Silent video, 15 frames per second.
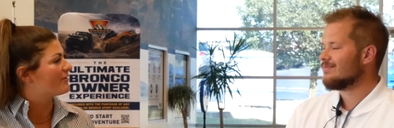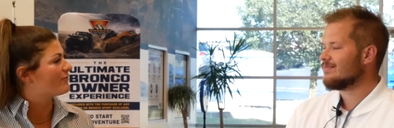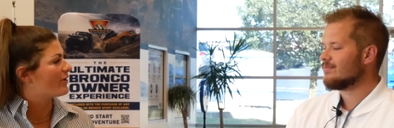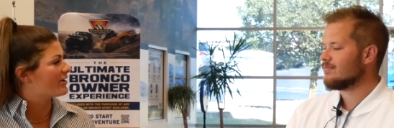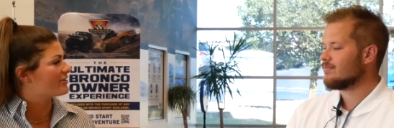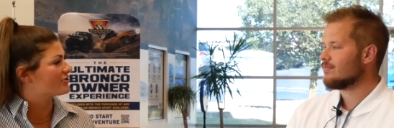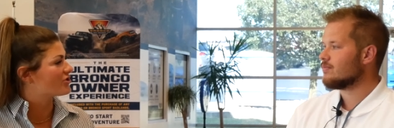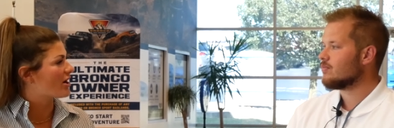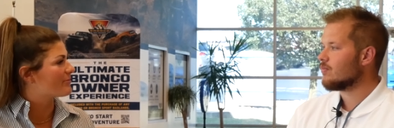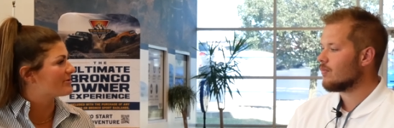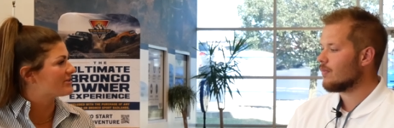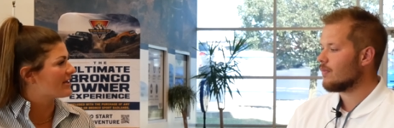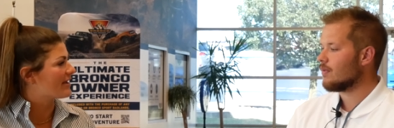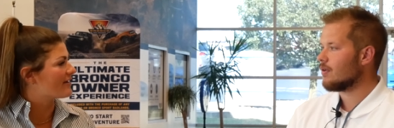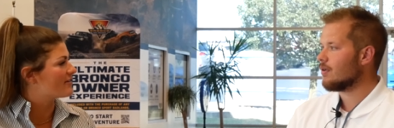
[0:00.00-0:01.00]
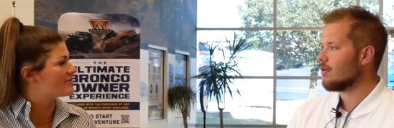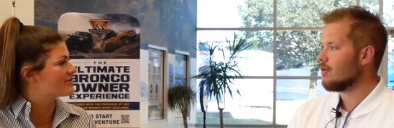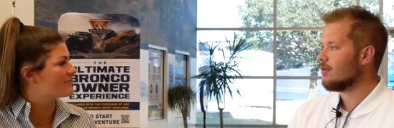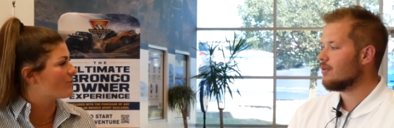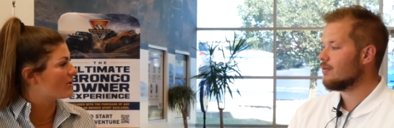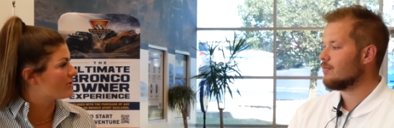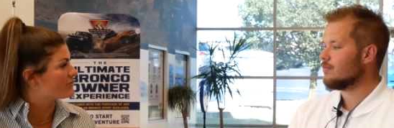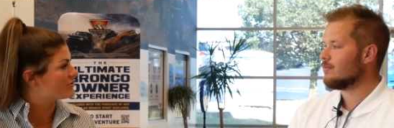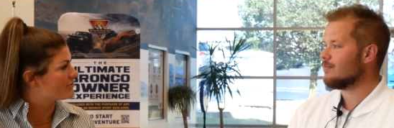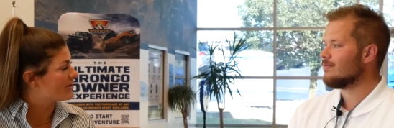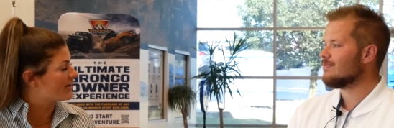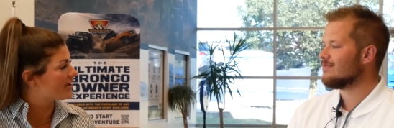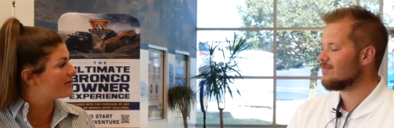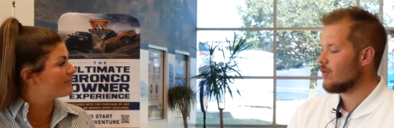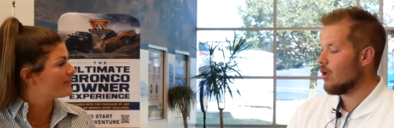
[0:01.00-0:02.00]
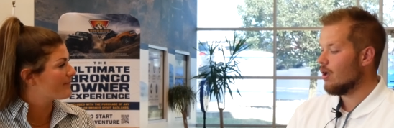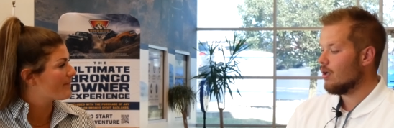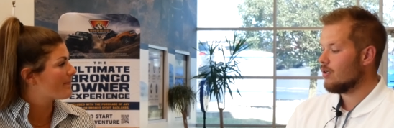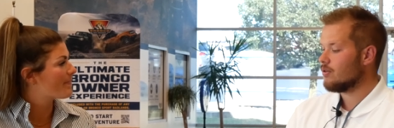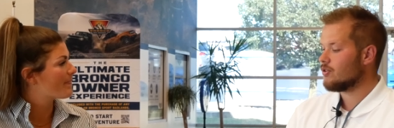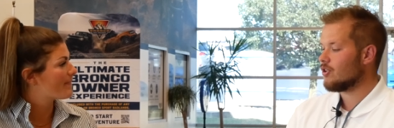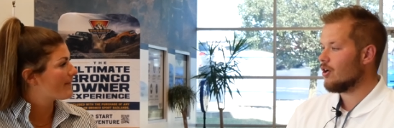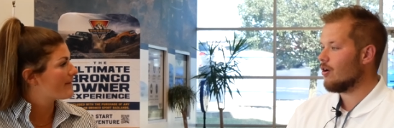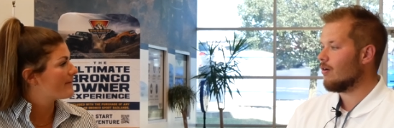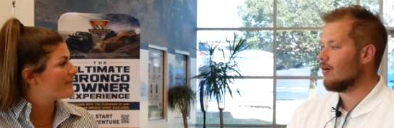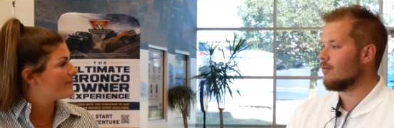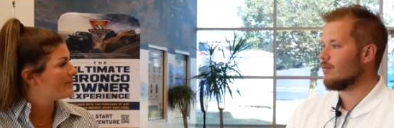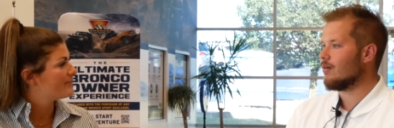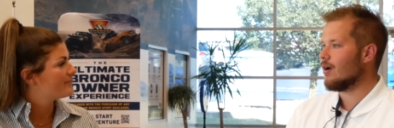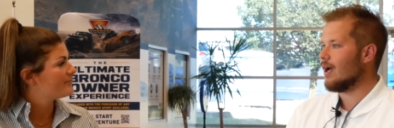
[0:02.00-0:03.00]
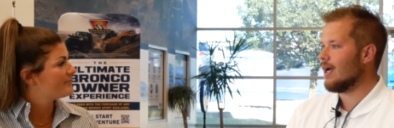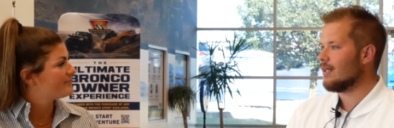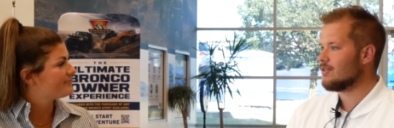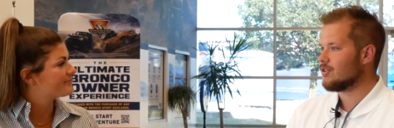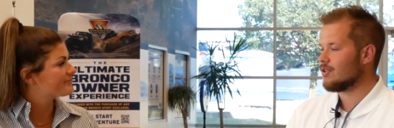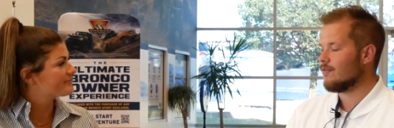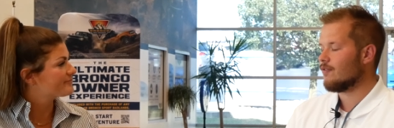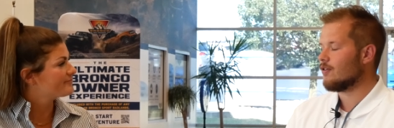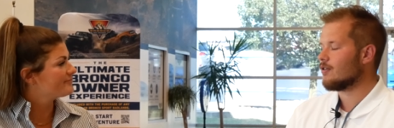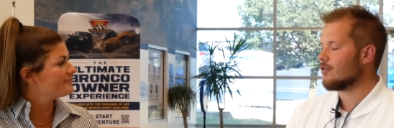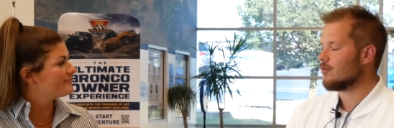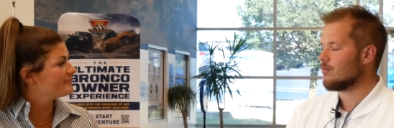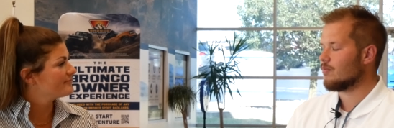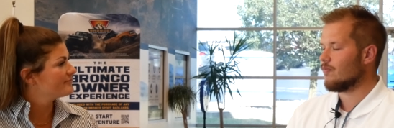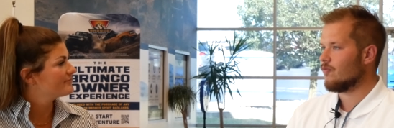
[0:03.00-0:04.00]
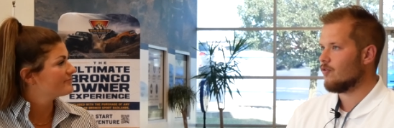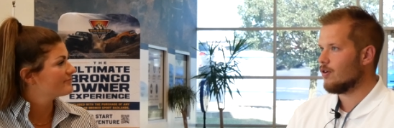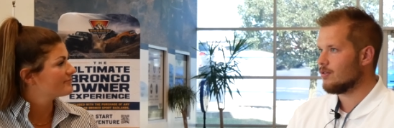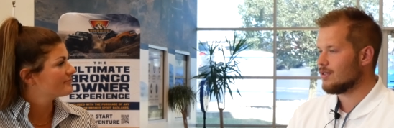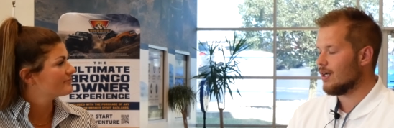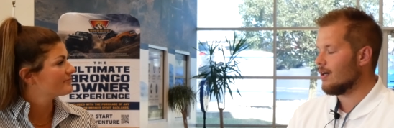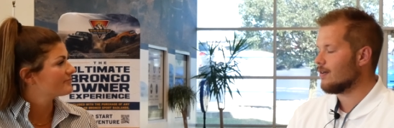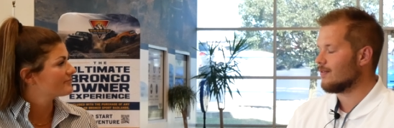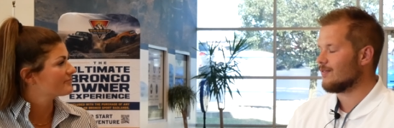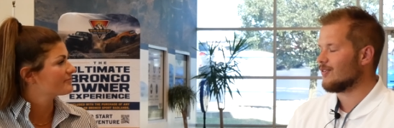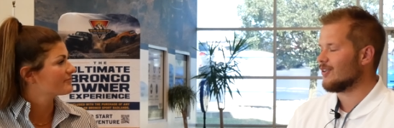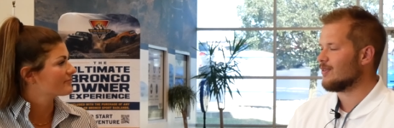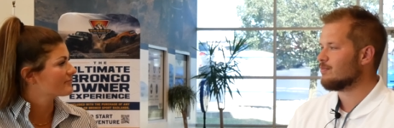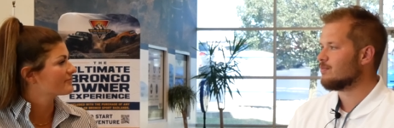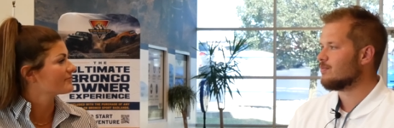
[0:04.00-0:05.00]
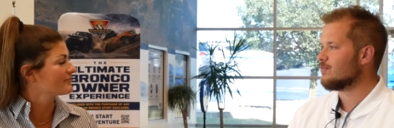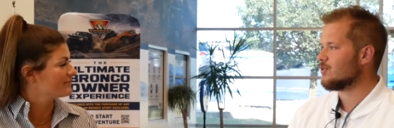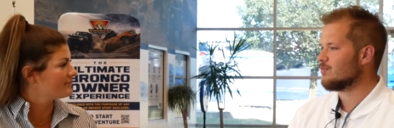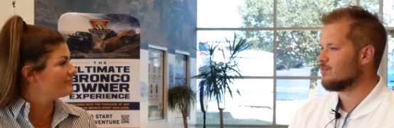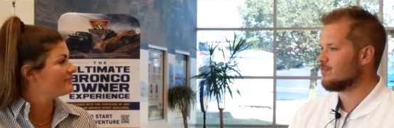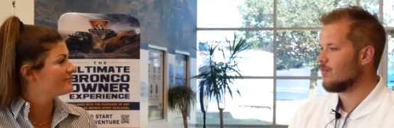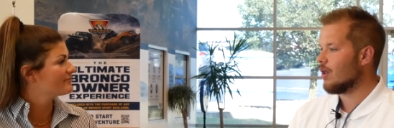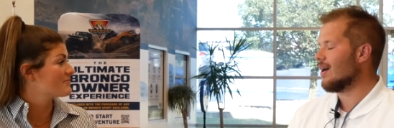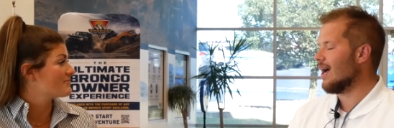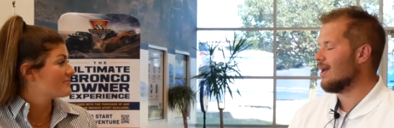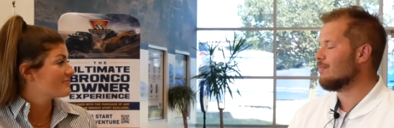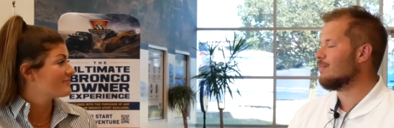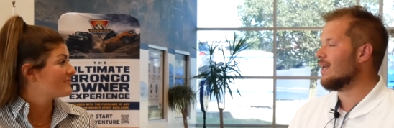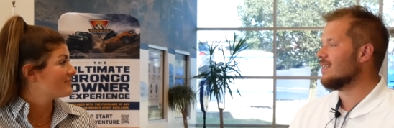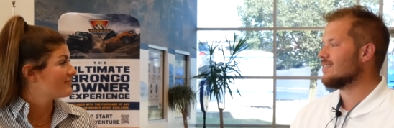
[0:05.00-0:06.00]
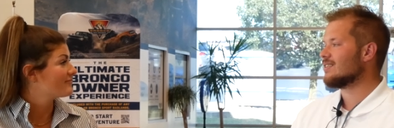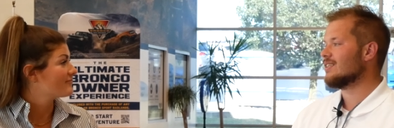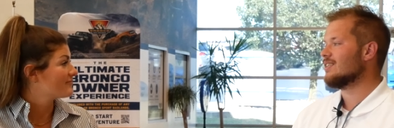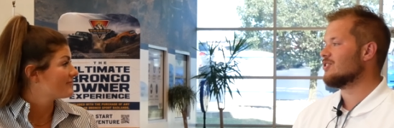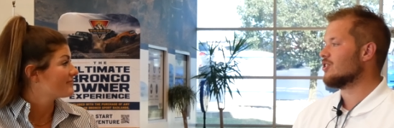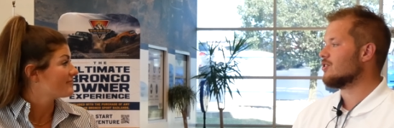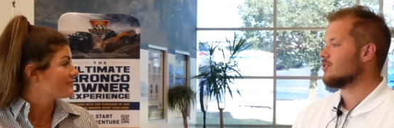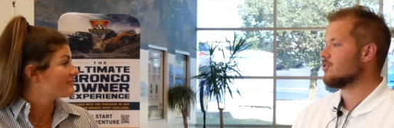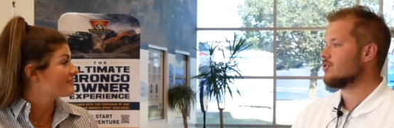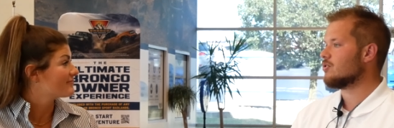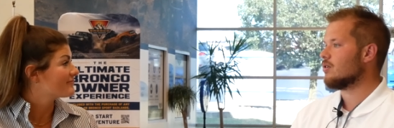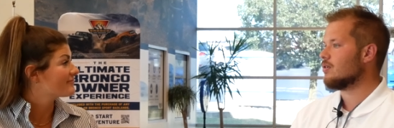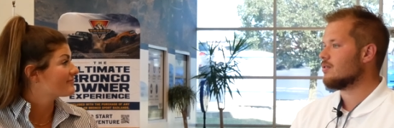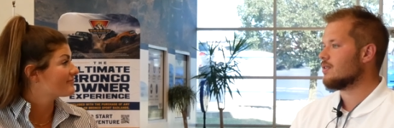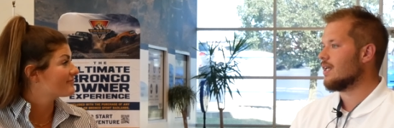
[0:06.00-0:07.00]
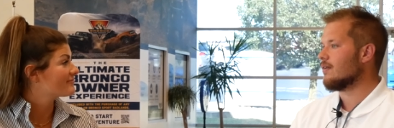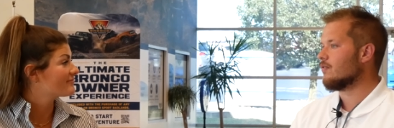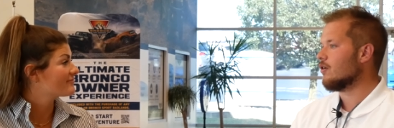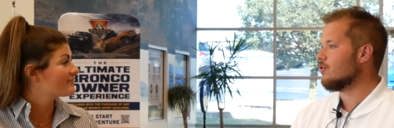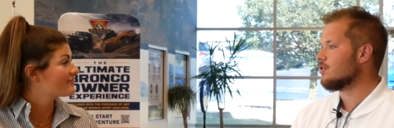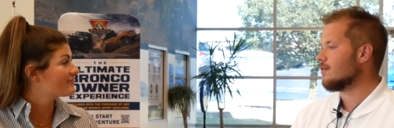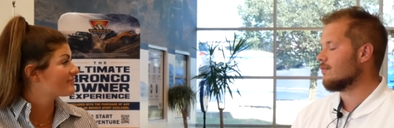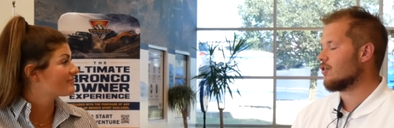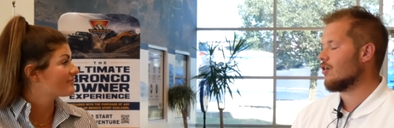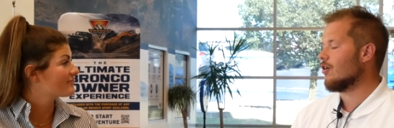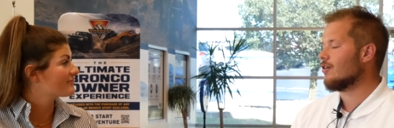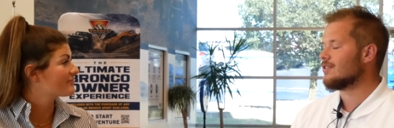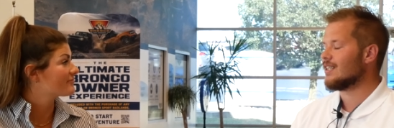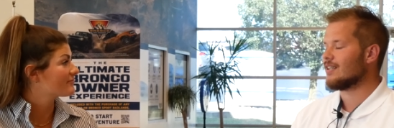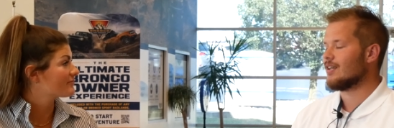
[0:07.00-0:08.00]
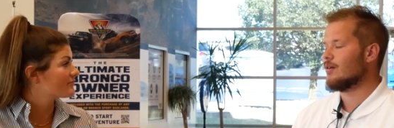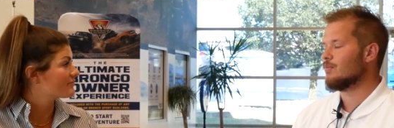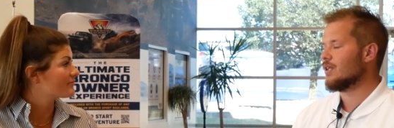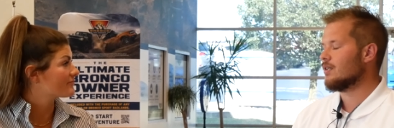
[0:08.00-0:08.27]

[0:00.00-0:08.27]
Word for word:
Speaker 1: of what your job entails and what you do here?
Speaker 2: So, as the ph- photographer, mm-hmm. I basically just take photos of the cards that come